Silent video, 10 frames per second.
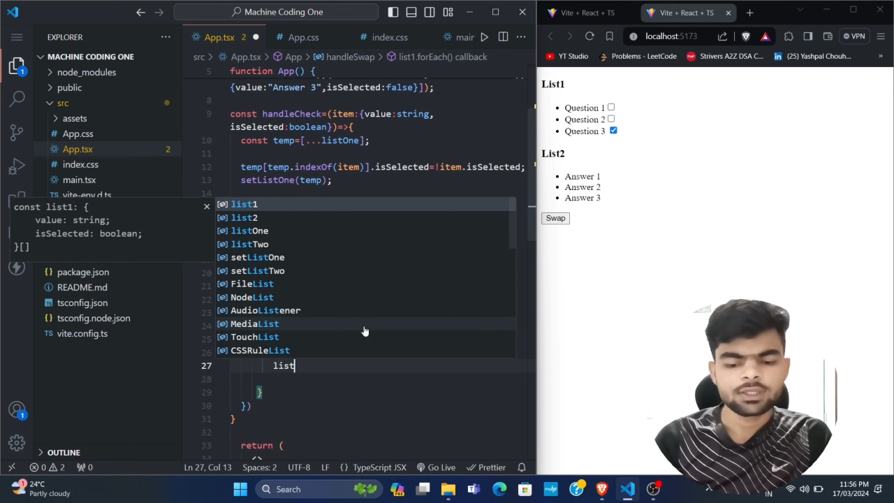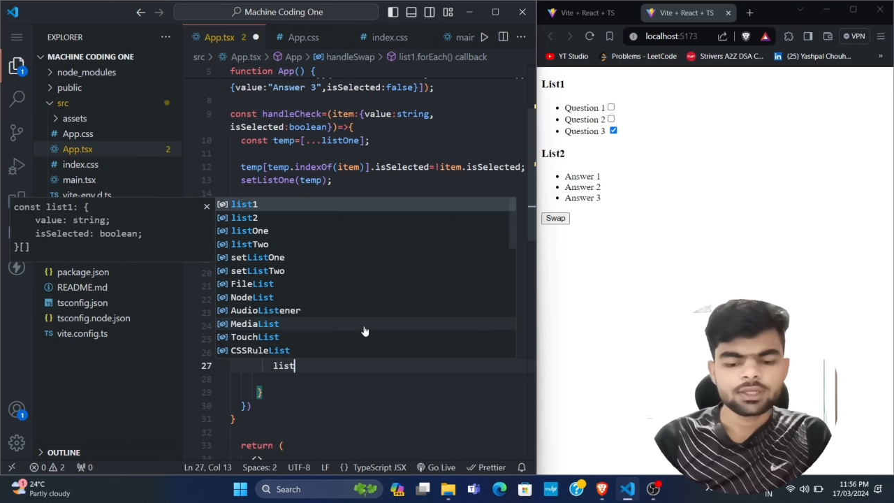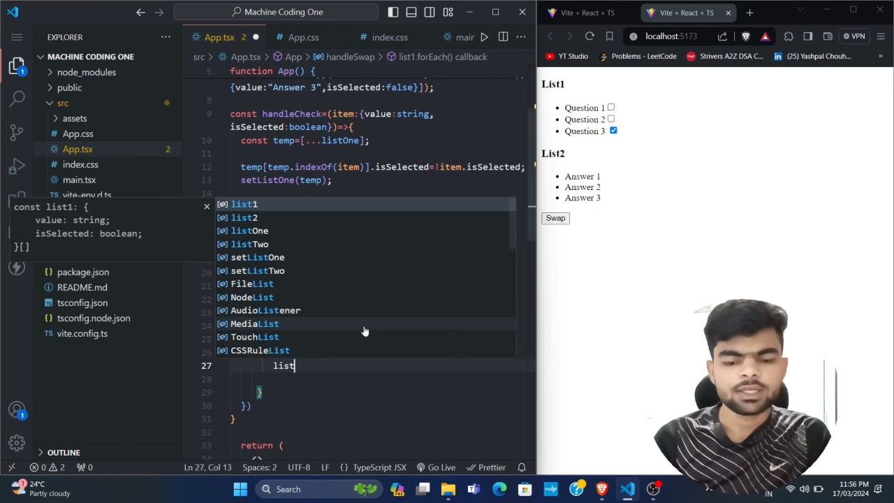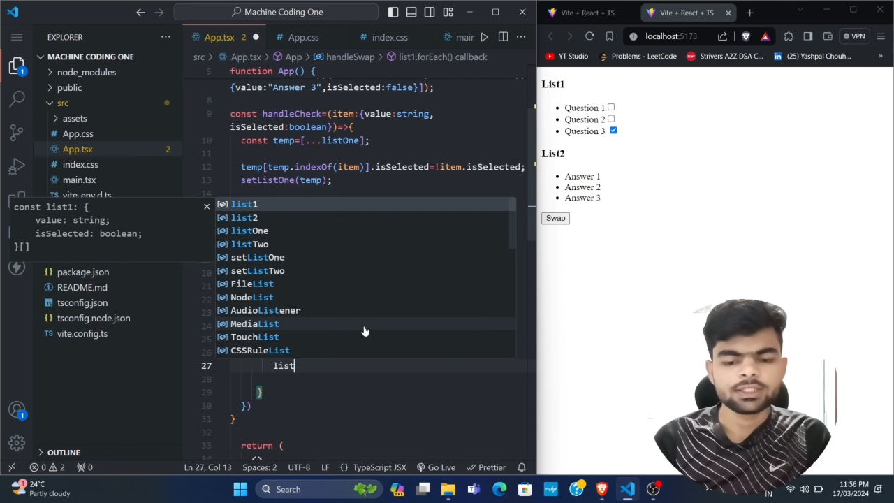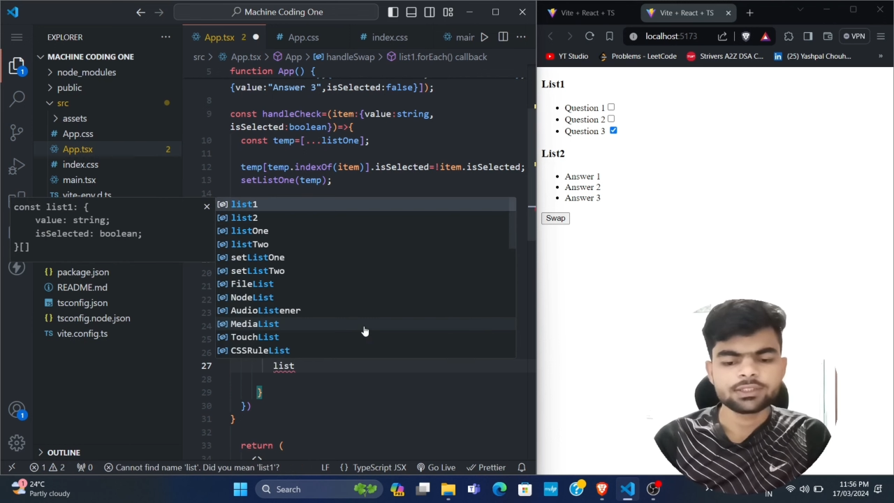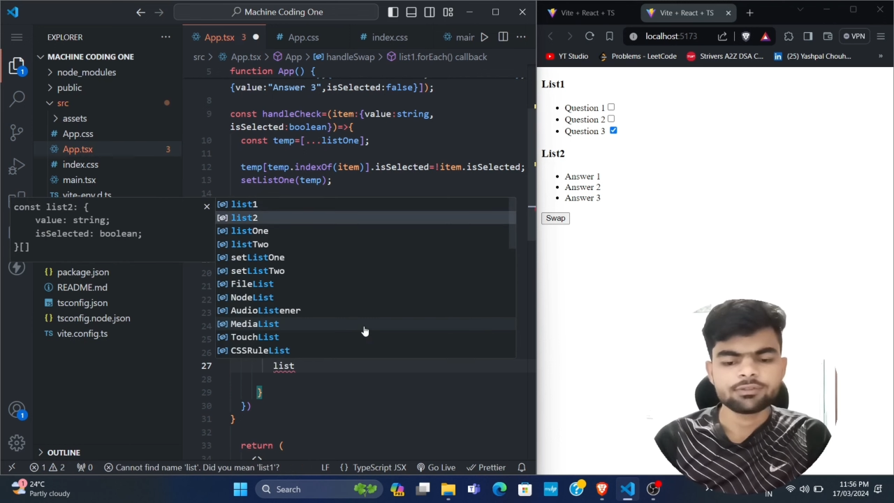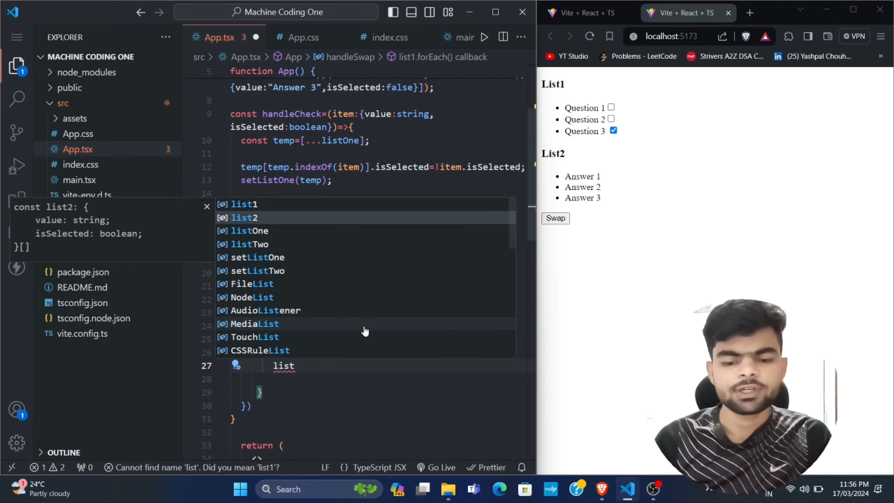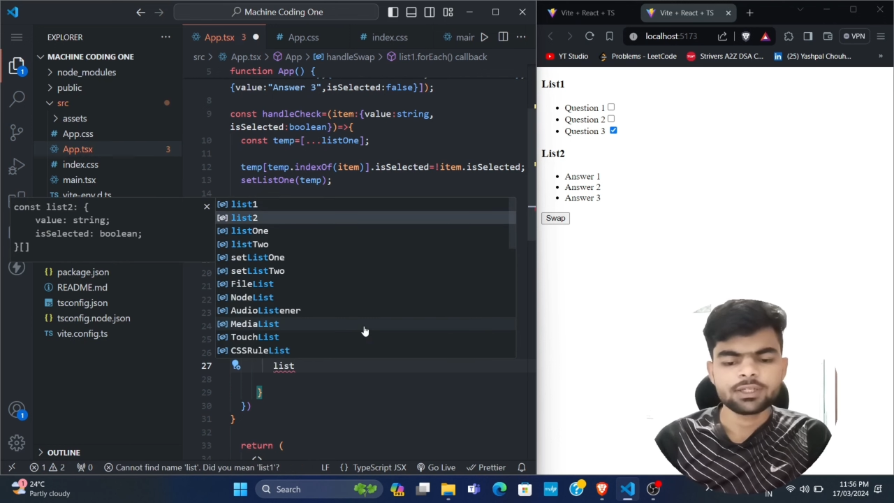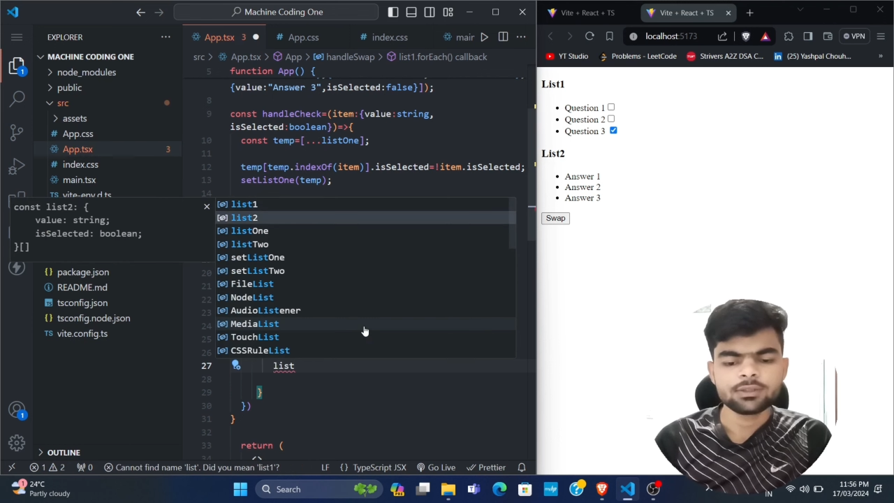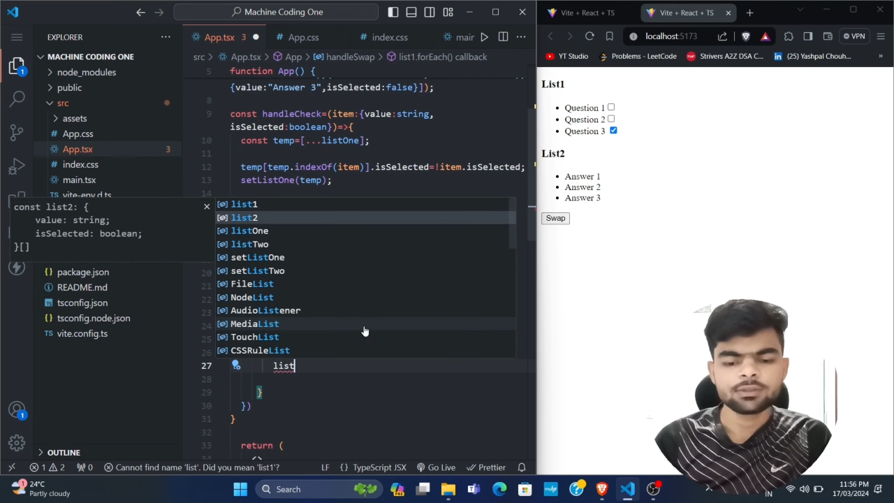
list1